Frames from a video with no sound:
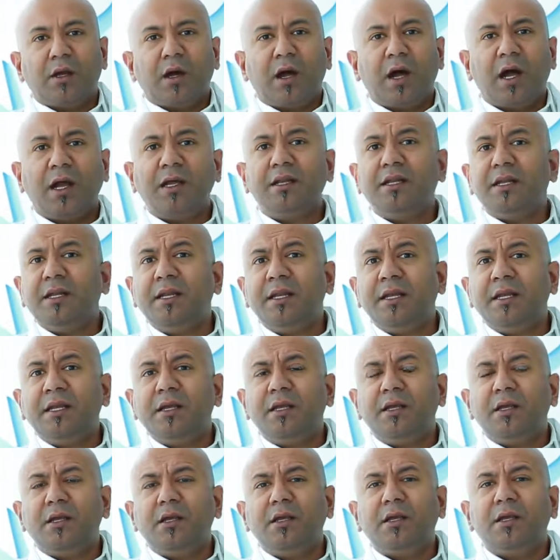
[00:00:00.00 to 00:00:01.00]

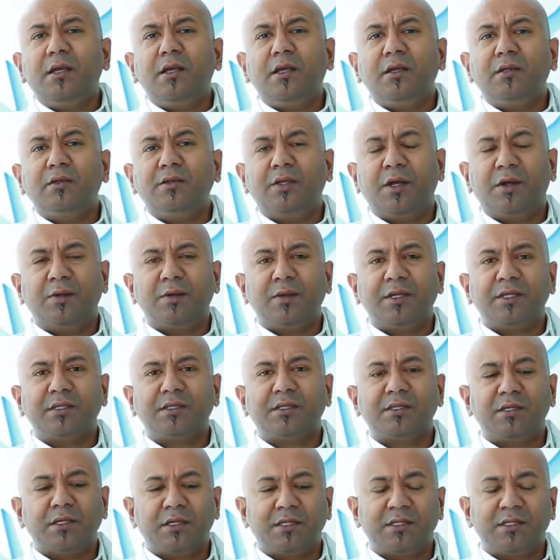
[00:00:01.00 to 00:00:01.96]
Ideally, there is